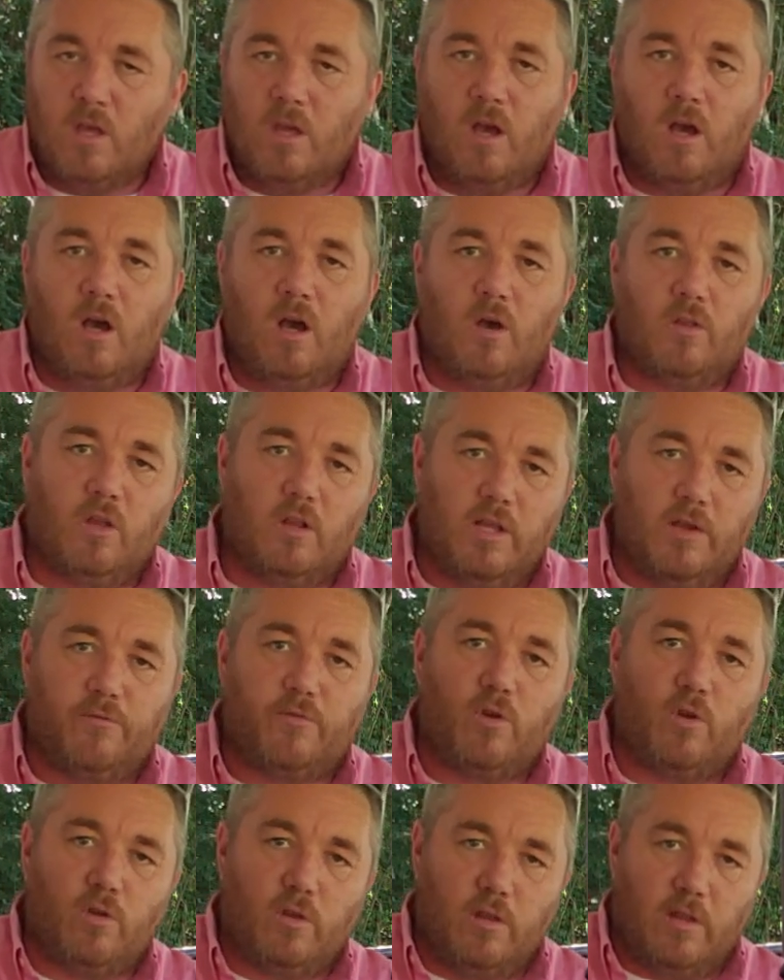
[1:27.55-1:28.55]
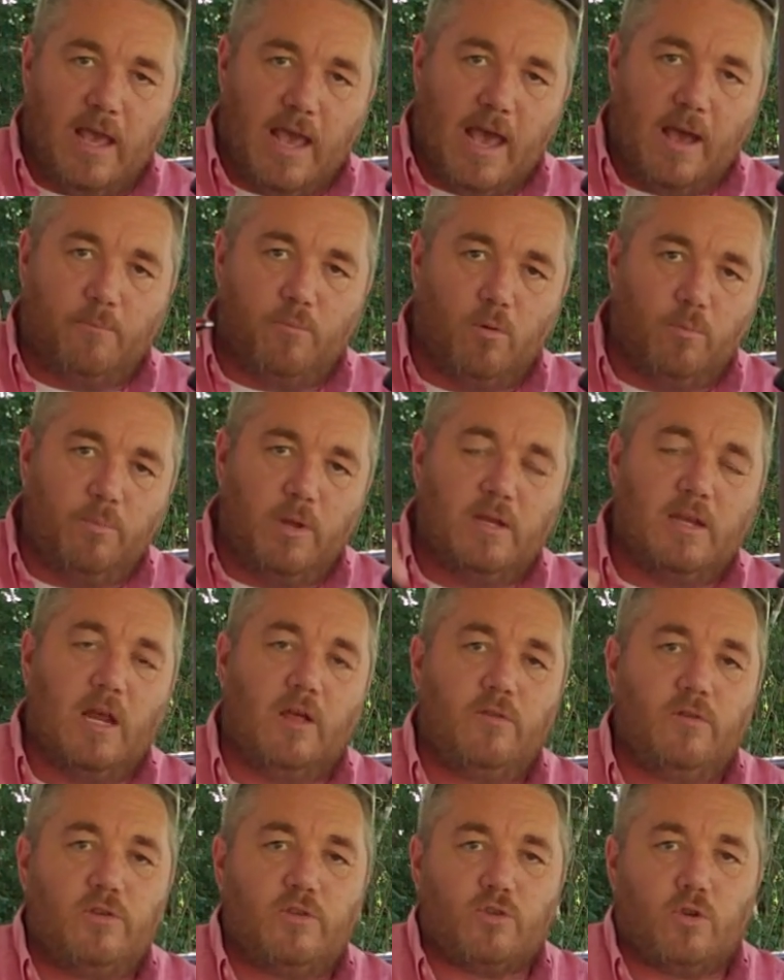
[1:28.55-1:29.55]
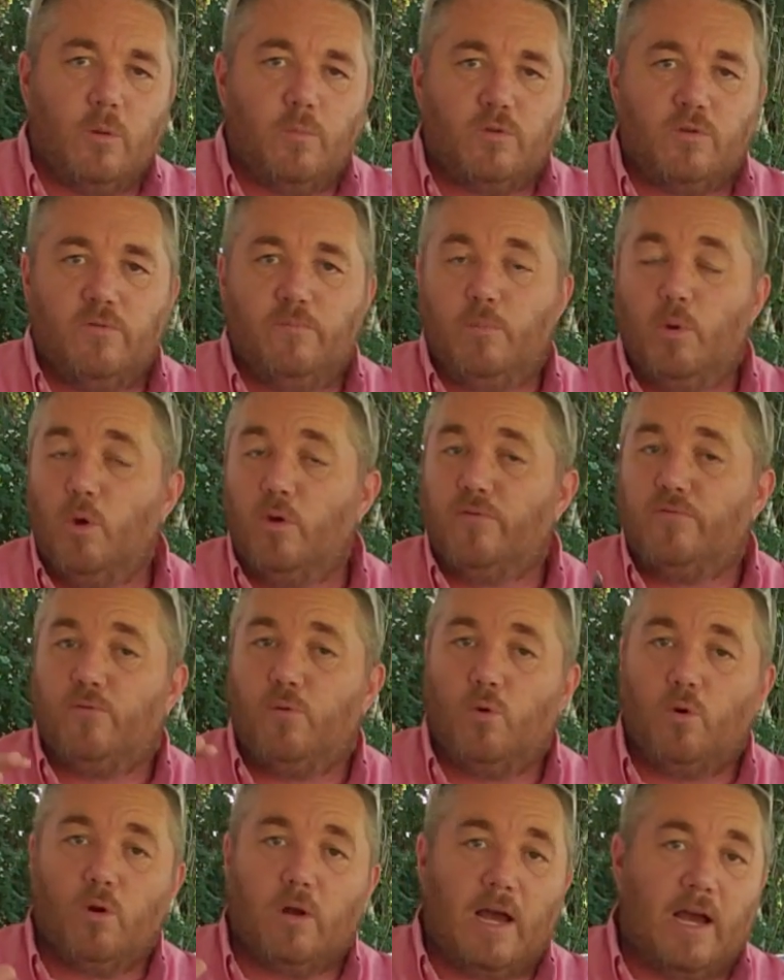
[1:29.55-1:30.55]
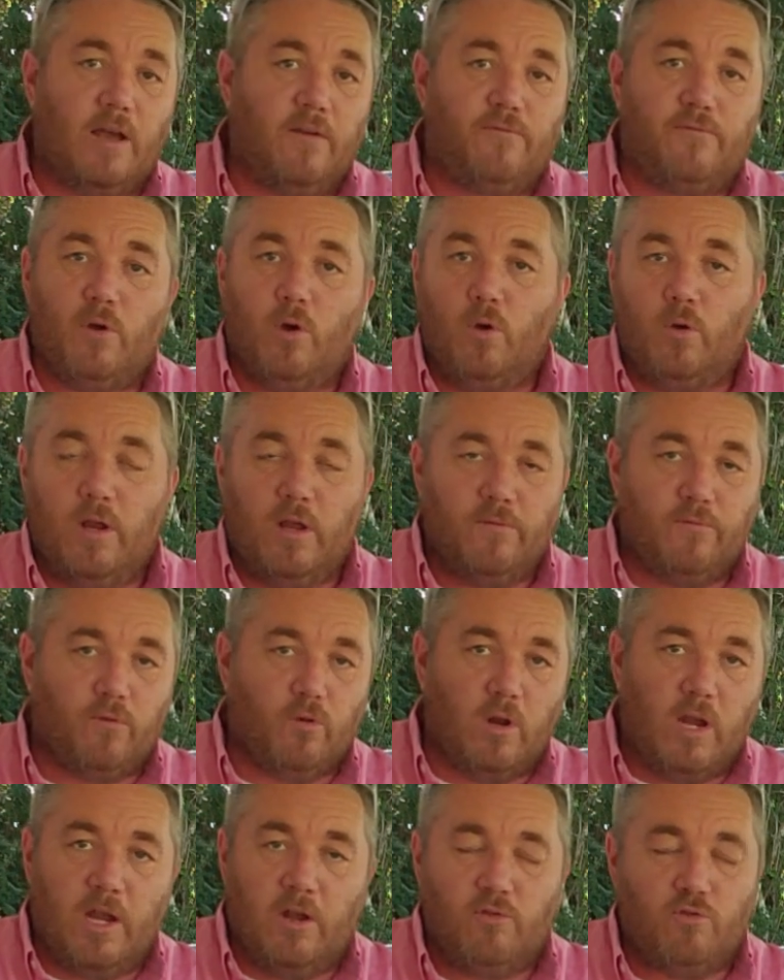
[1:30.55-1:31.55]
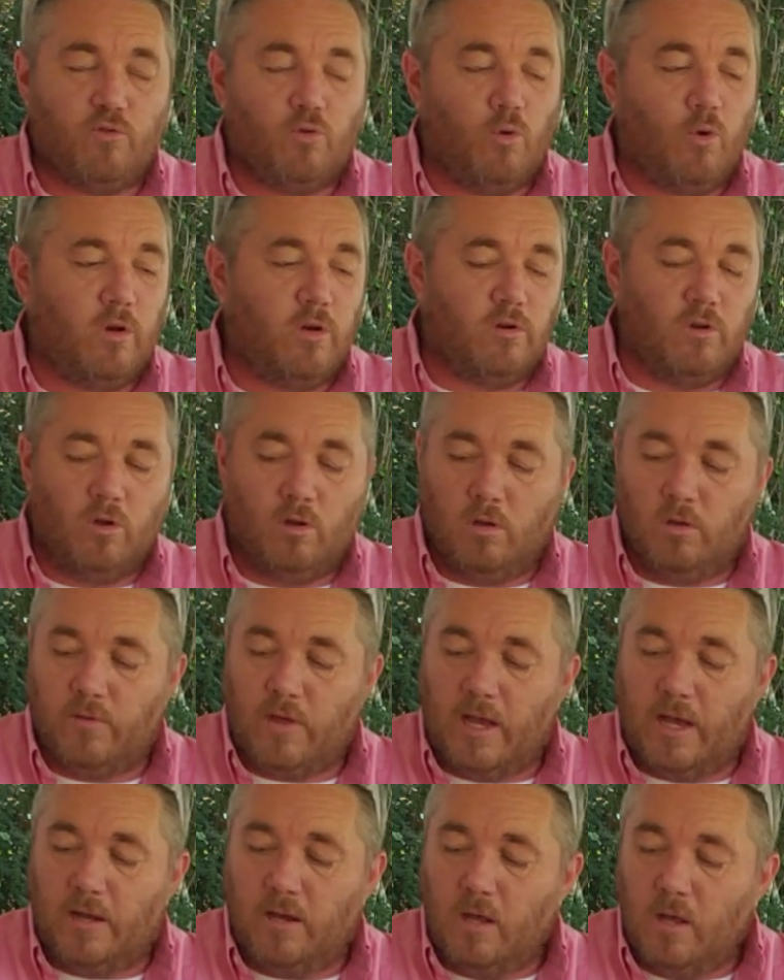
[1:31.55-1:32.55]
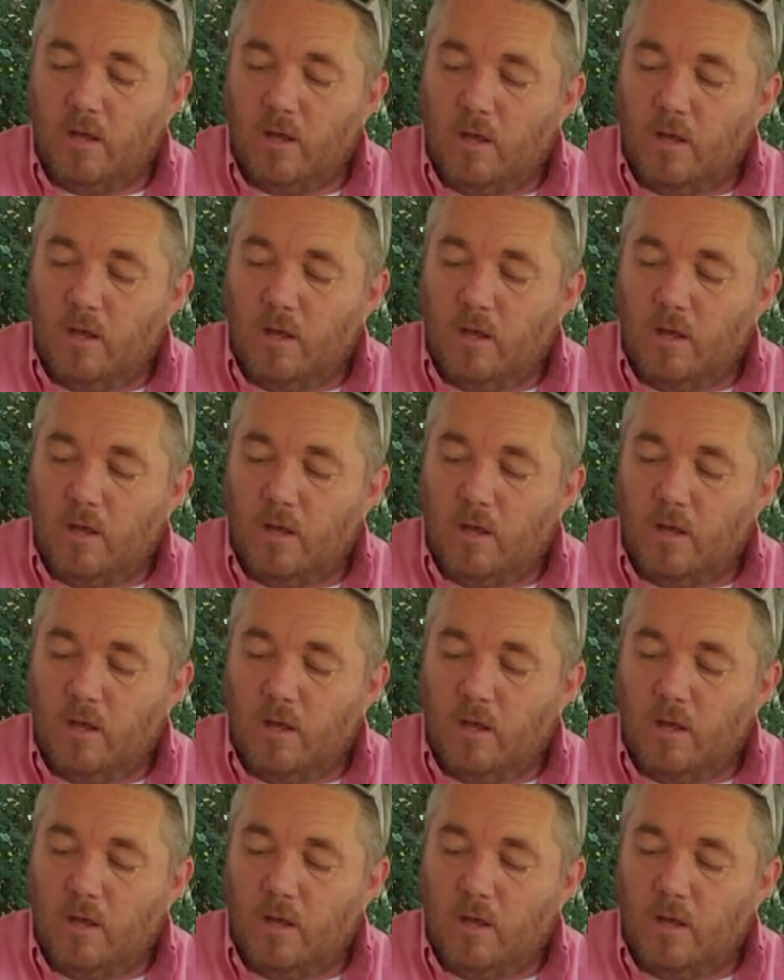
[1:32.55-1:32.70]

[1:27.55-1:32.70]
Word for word: The link for the app will be down in the description, both for iPhone and for Android and all of that.